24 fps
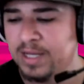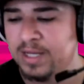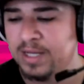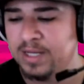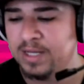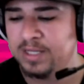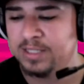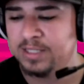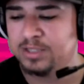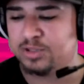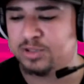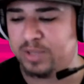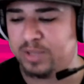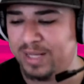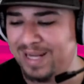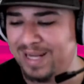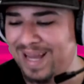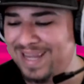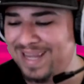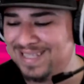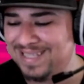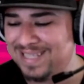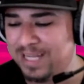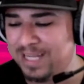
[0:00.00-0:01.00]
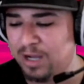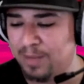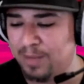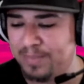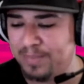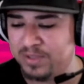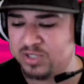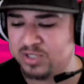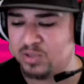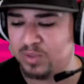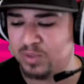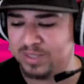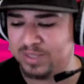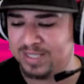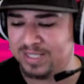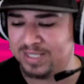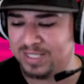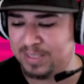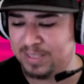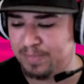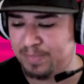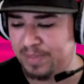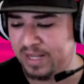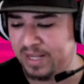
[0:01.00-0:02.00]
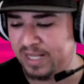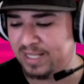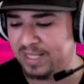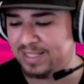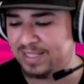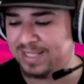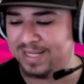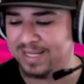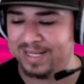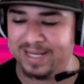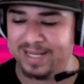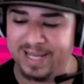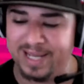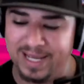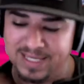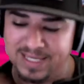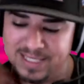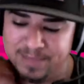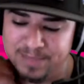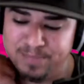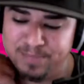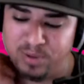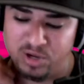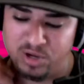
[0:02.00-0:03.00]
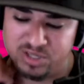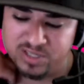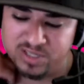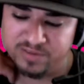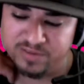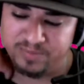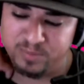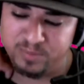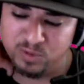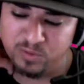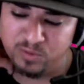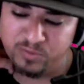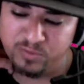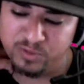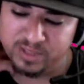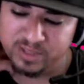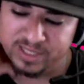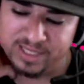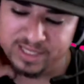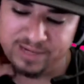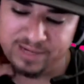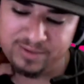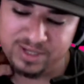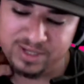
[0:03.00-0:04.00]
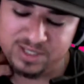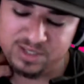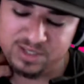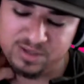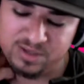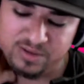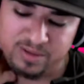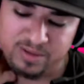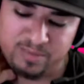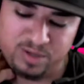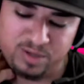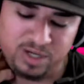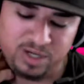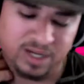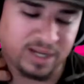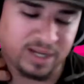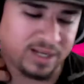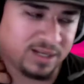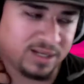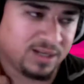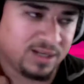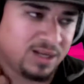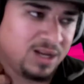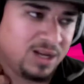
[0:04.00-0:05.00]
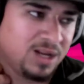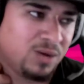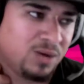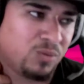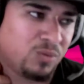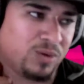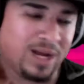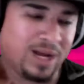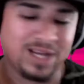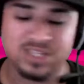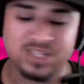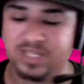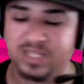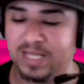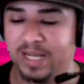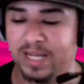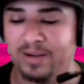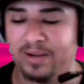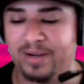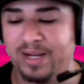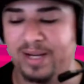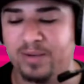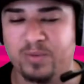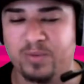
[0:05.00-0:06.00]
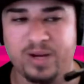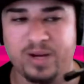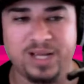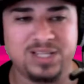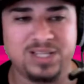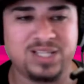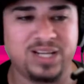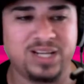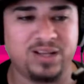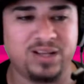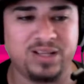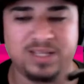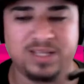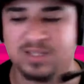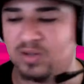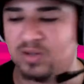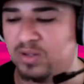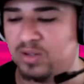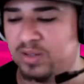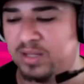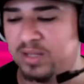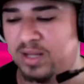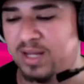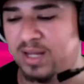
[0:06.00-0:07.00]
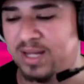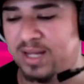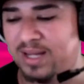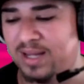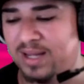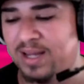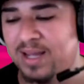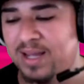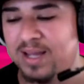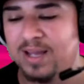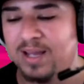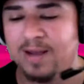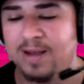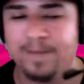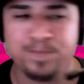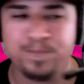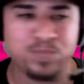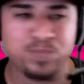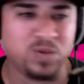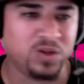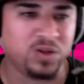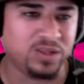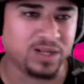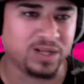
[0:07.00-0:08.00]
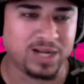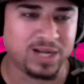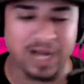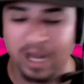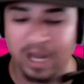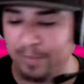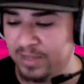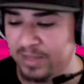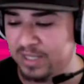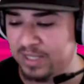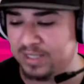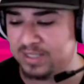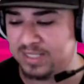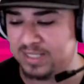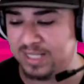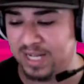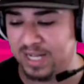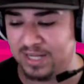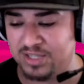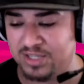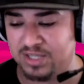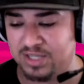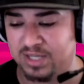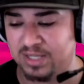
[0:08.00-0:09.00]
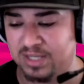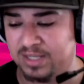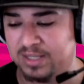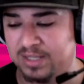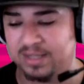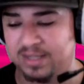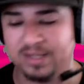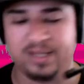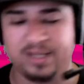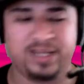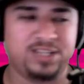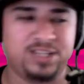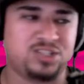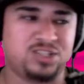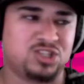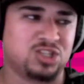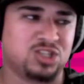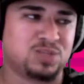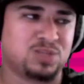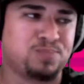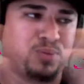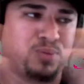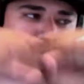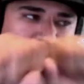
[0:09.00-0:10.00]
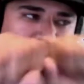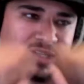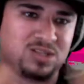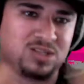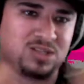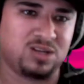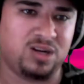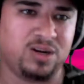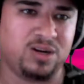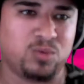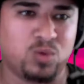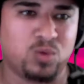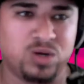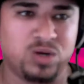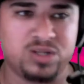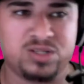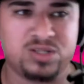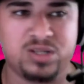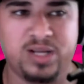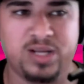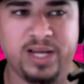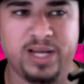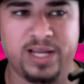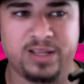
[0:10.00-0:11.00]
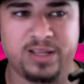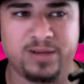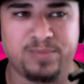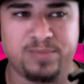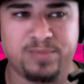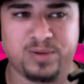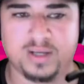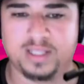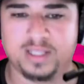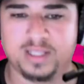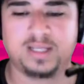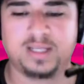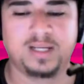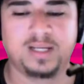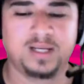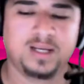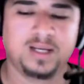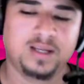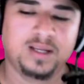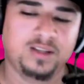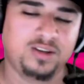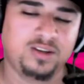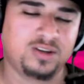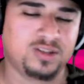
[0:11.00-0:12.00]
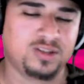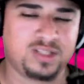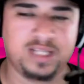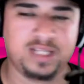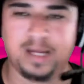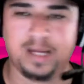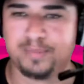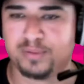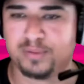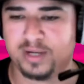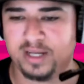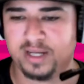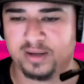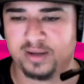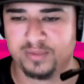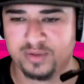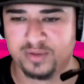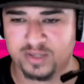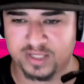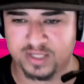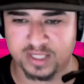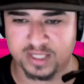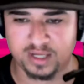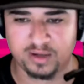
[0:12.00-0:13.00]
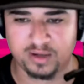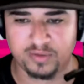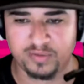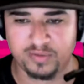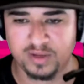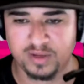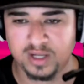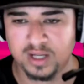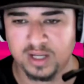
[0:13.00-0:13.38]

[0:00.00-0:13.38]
Trendlines help us to anticipate the next impulsive move with the direction of the market. When I share this on the comment section, it's just putting certain words together, but you could separate them yourself.